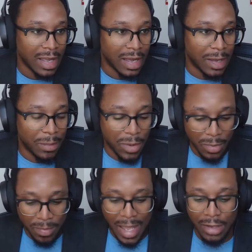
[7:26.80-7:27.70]
uh,
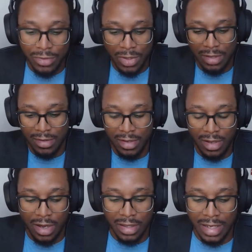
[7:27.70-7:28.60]
put boundaries
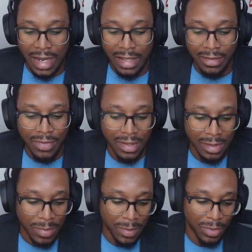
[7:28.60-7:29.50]
on the kinds of things
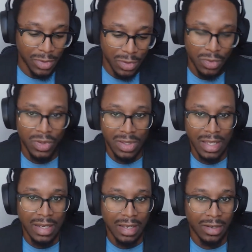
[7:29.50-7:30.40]
that people do and
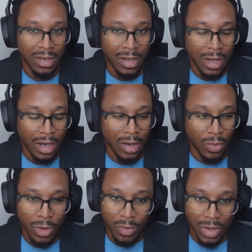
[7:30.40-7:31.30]
think and uh,
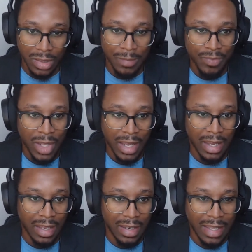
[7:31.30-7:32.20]
work with.
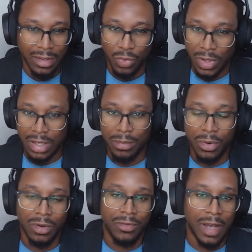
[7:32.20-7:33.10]
And that's a really
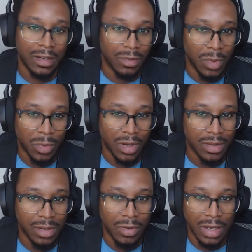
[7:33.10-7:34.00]
important factor when we're
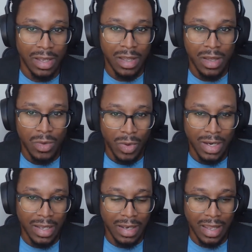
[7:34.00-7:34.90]
considering
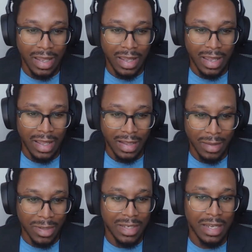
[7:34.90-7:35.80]
what
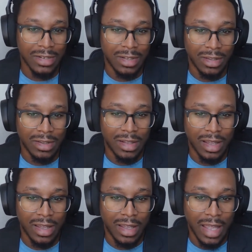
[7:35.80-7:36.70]
limitations
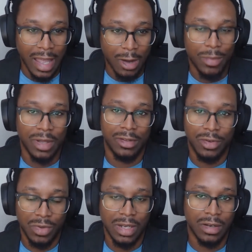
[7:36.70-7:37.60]
help us
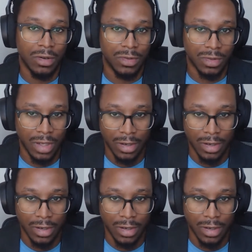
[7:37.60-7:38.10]
create cultural